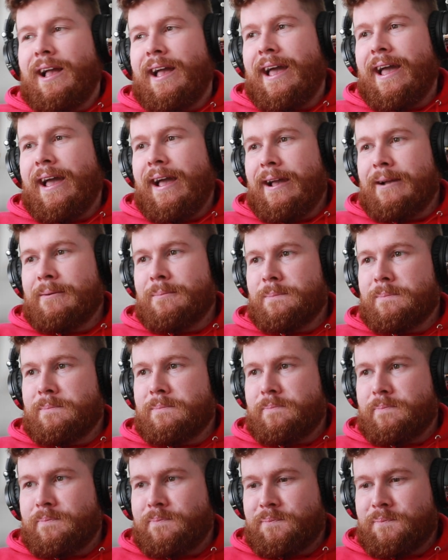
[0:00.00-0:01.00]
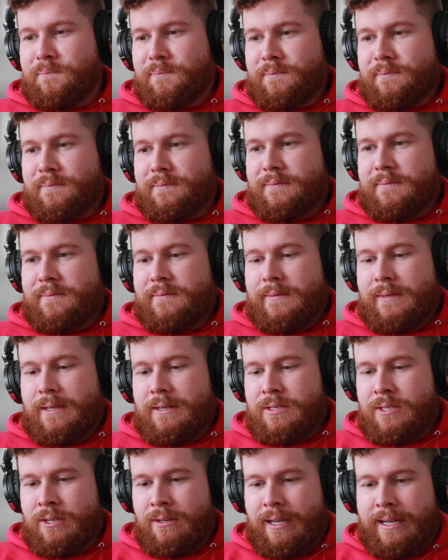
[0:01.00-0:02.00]
Um,
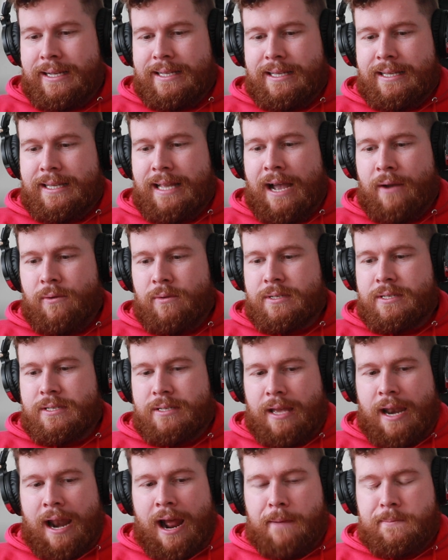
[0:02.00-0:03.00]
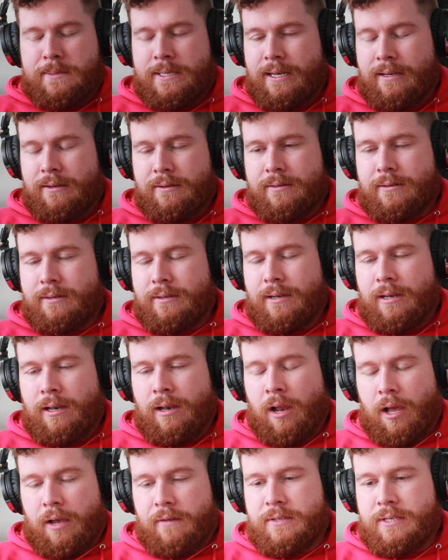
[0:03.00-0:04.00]
so like that was an absolute
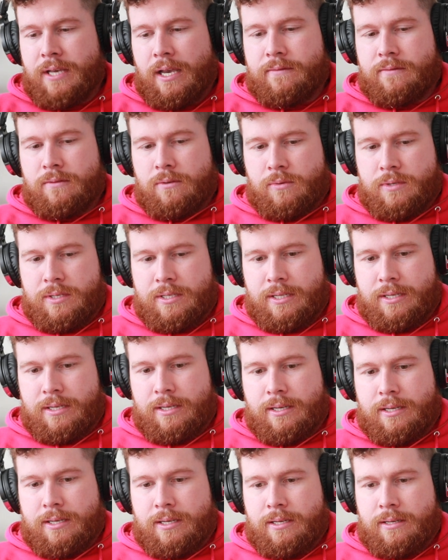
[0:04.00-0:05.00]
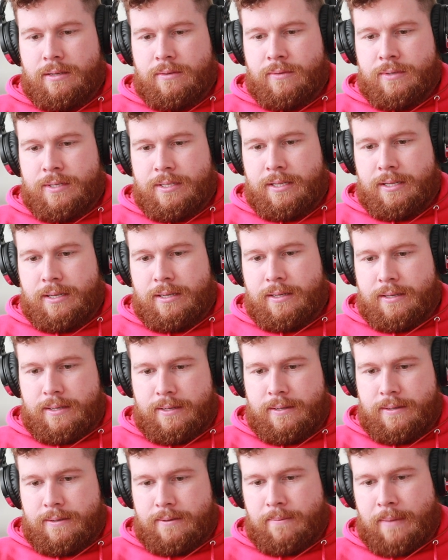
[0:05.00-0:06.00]
lifesaver. Was the was
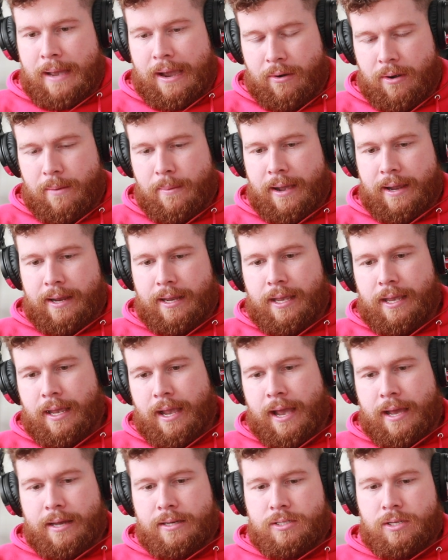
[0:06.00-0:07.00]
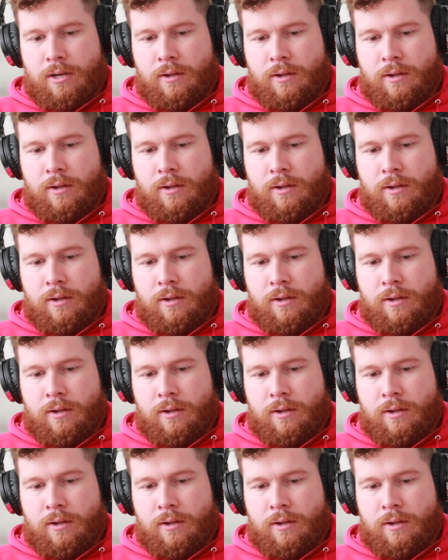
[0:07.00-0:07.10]
the power bank and